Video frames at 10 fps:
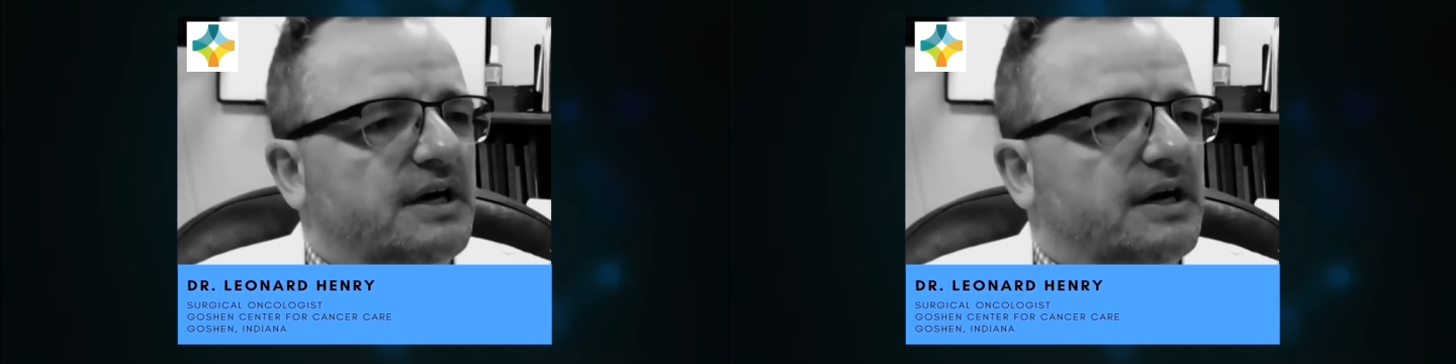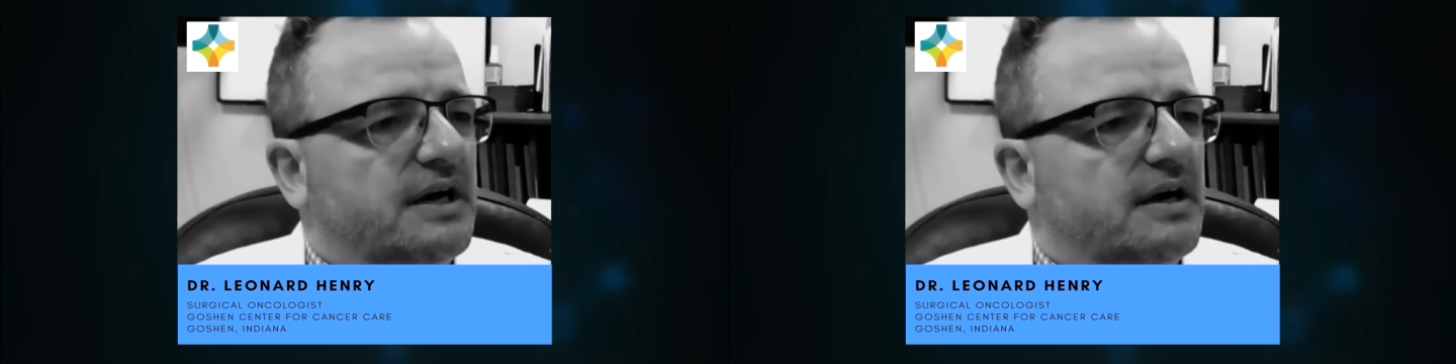
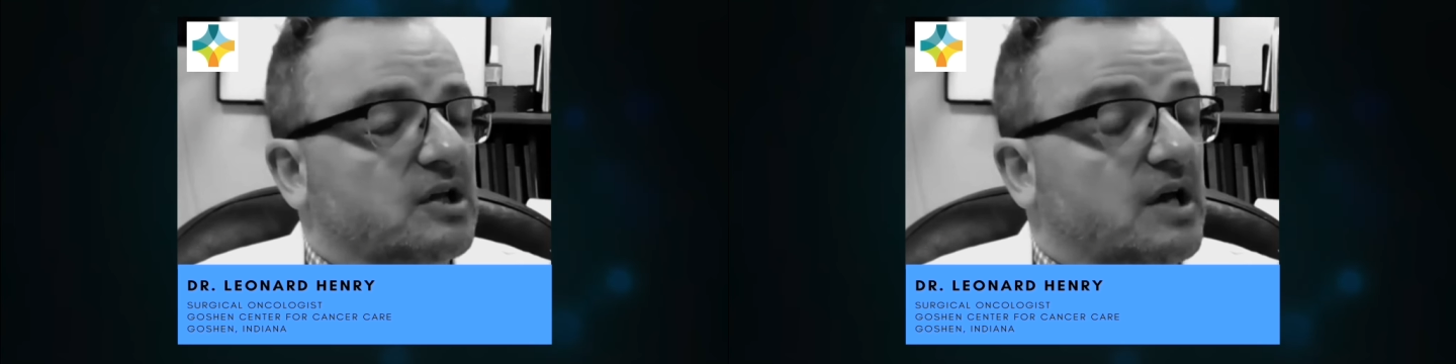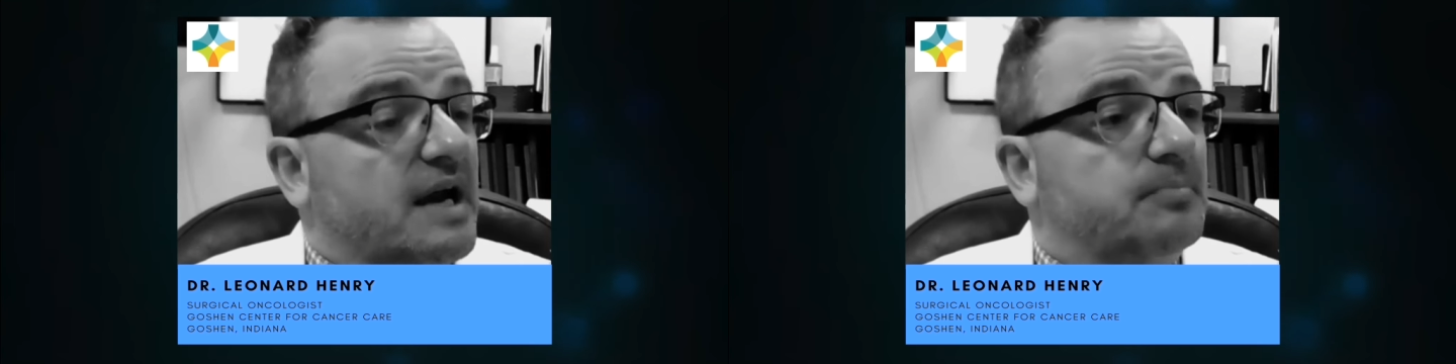A
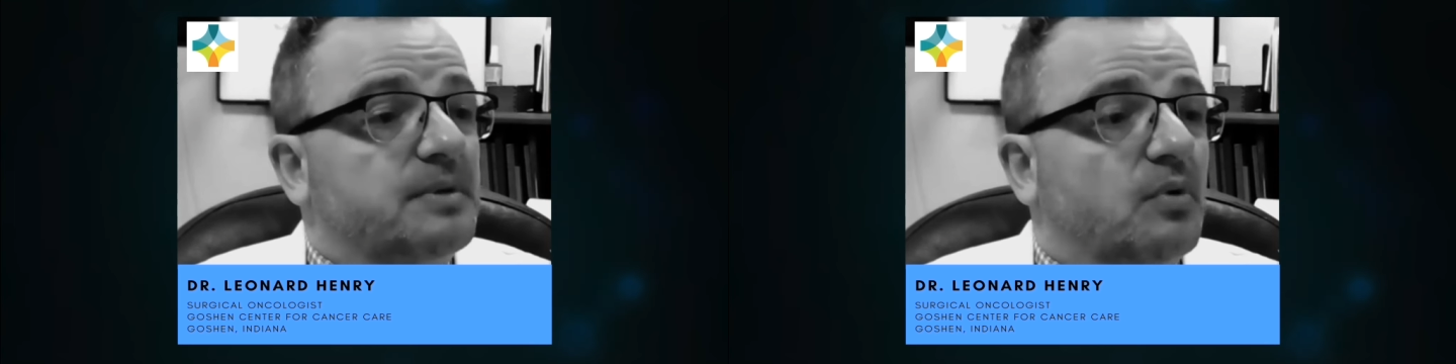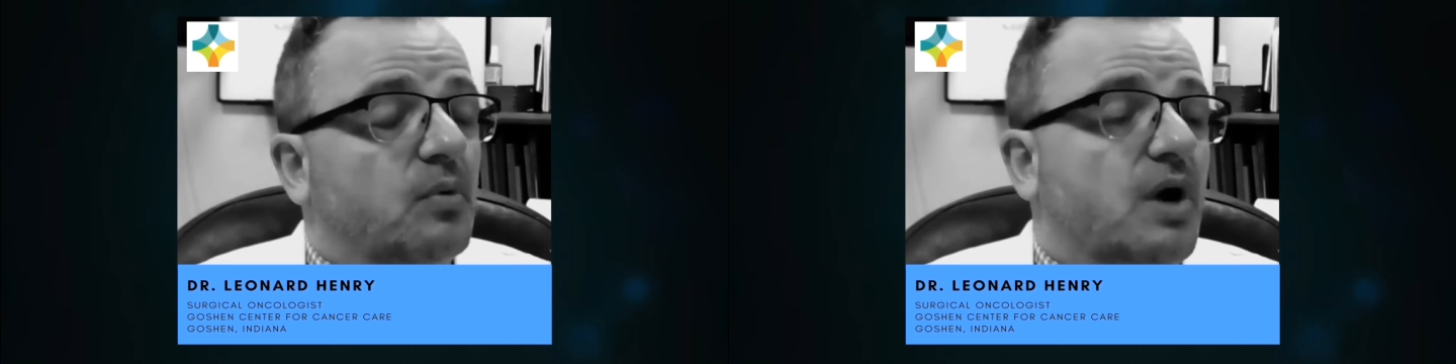lot of
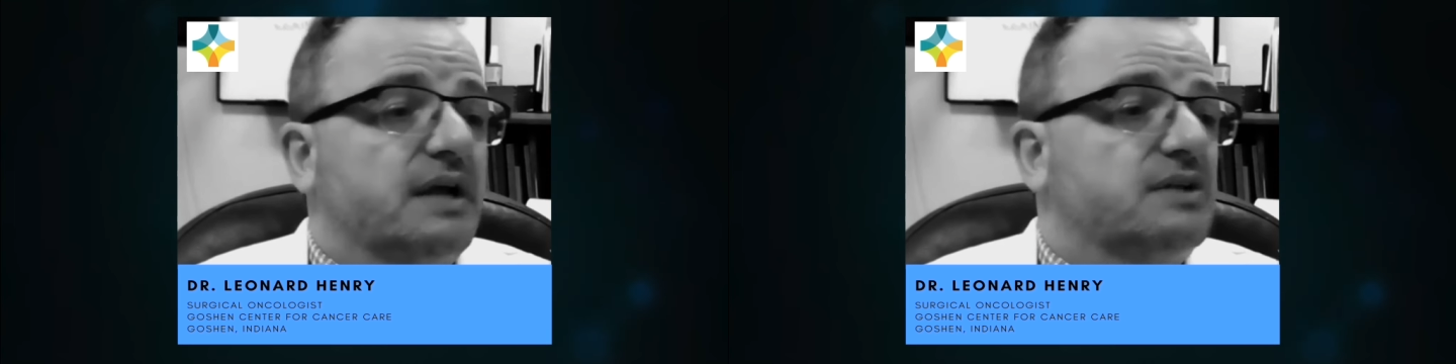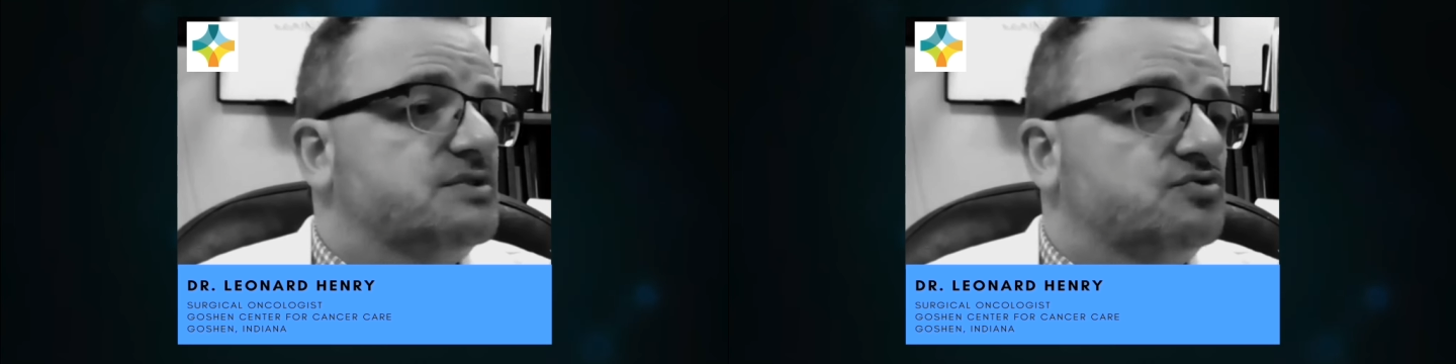people
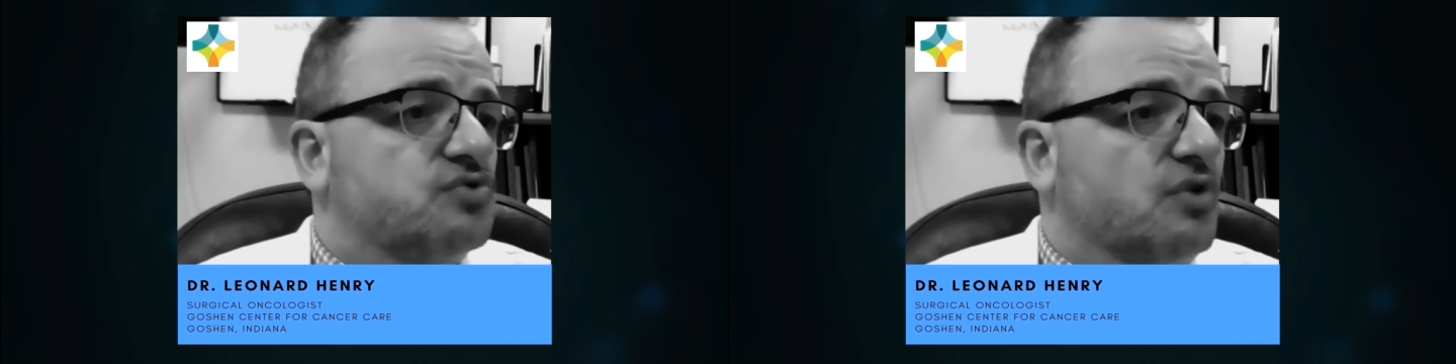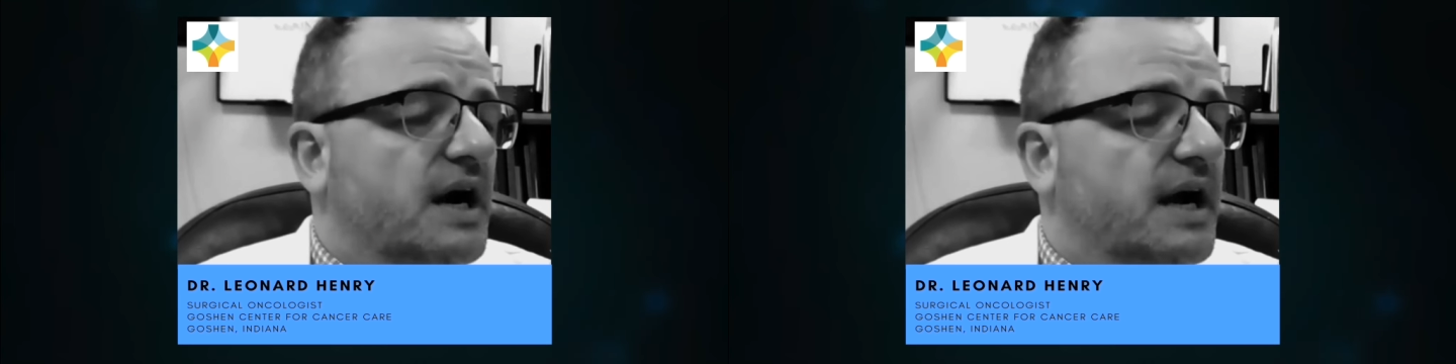want
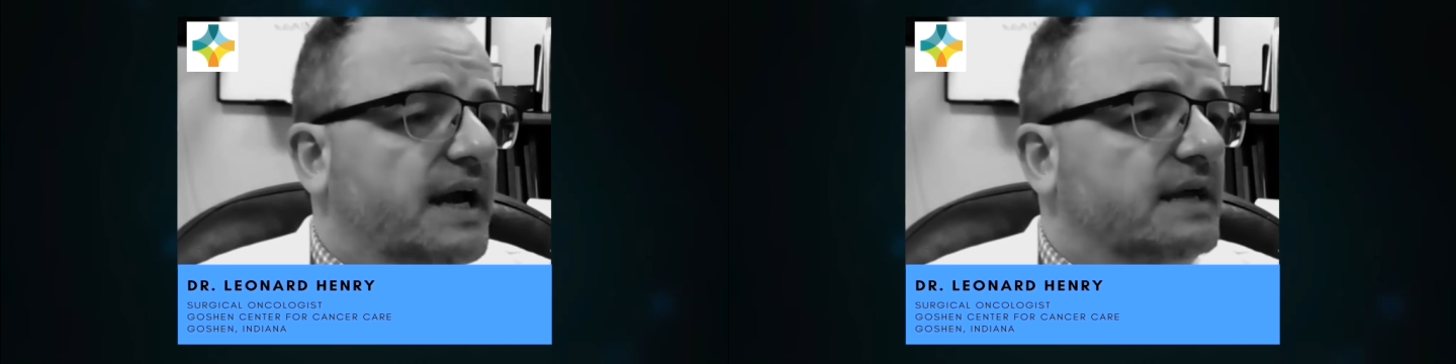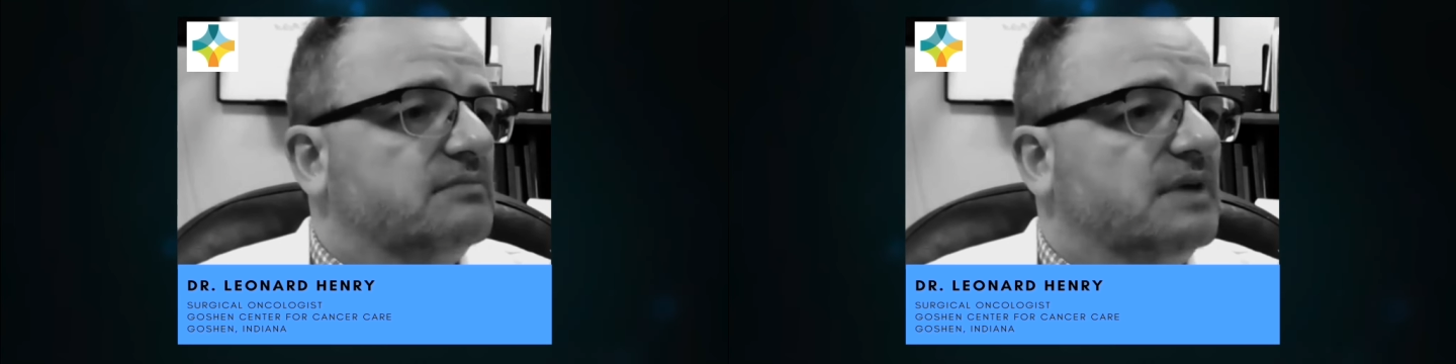to
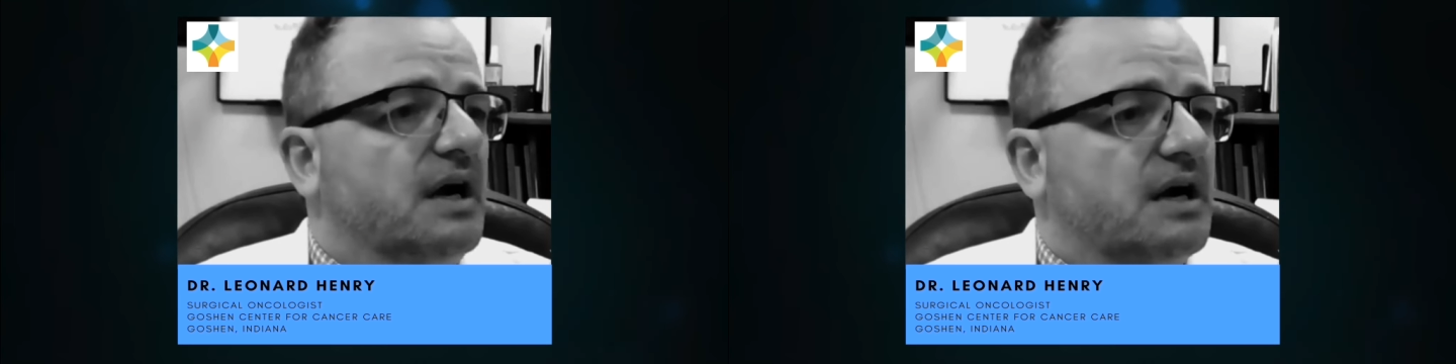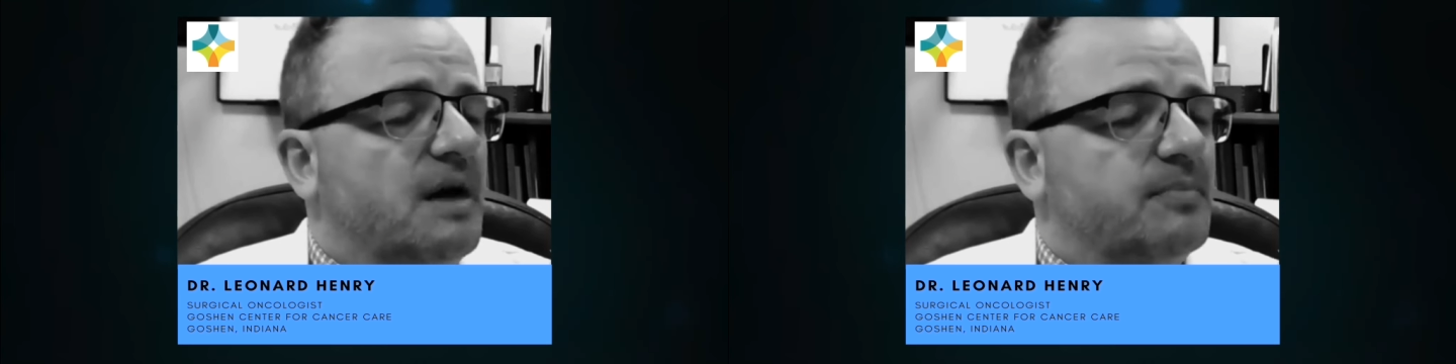try
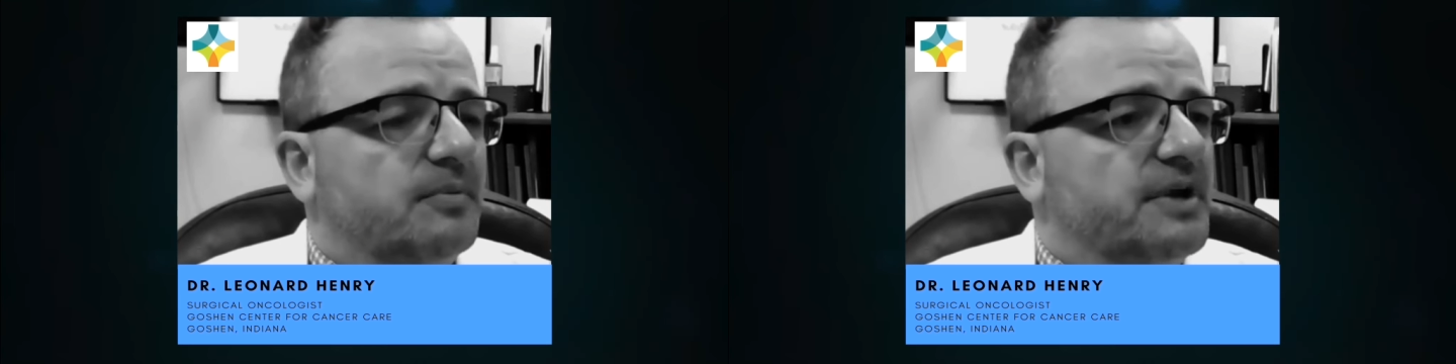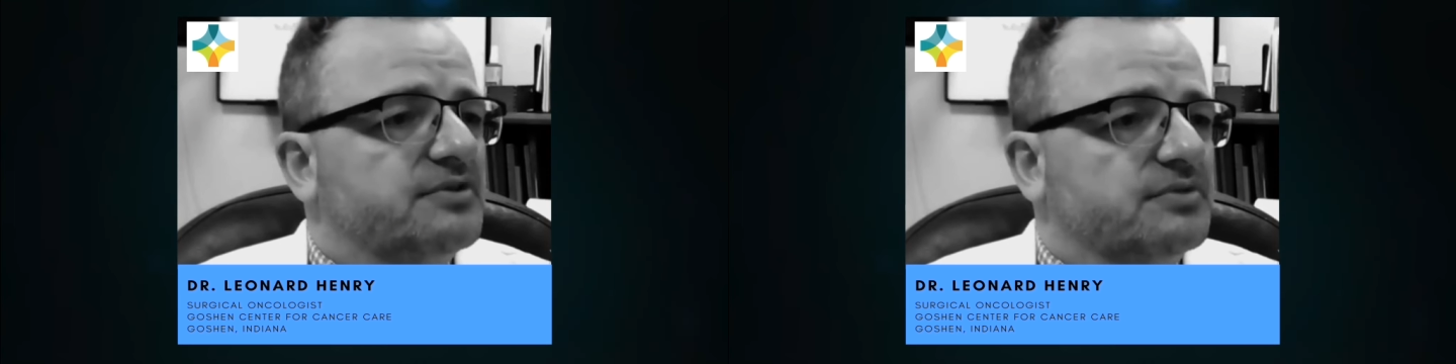
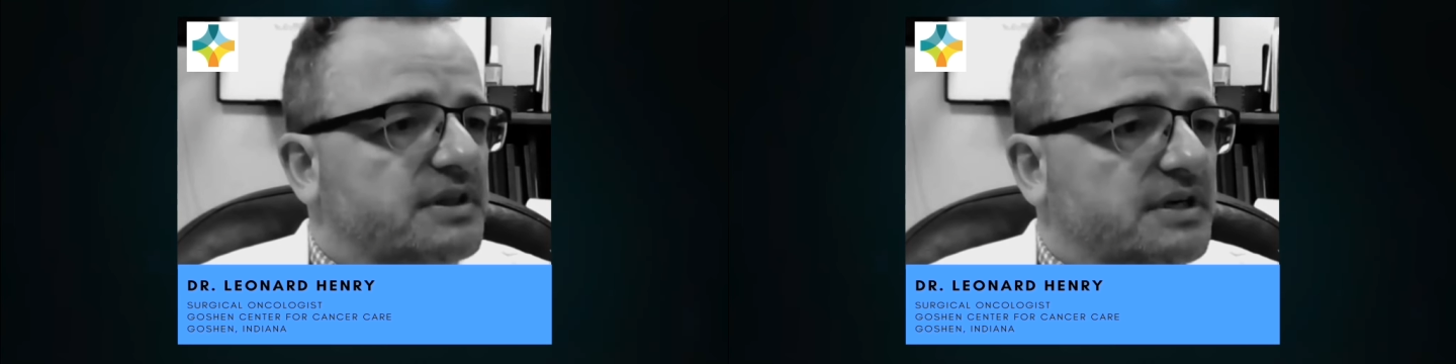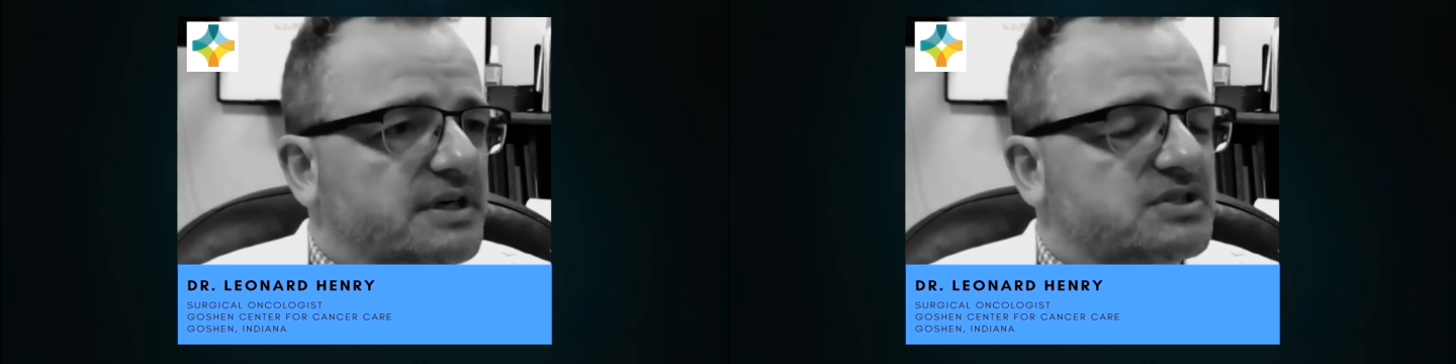complementary
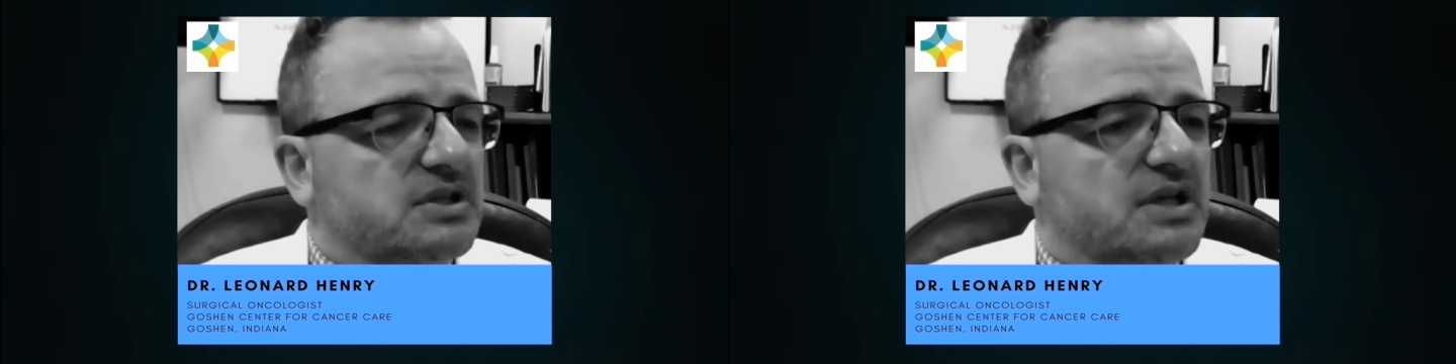things.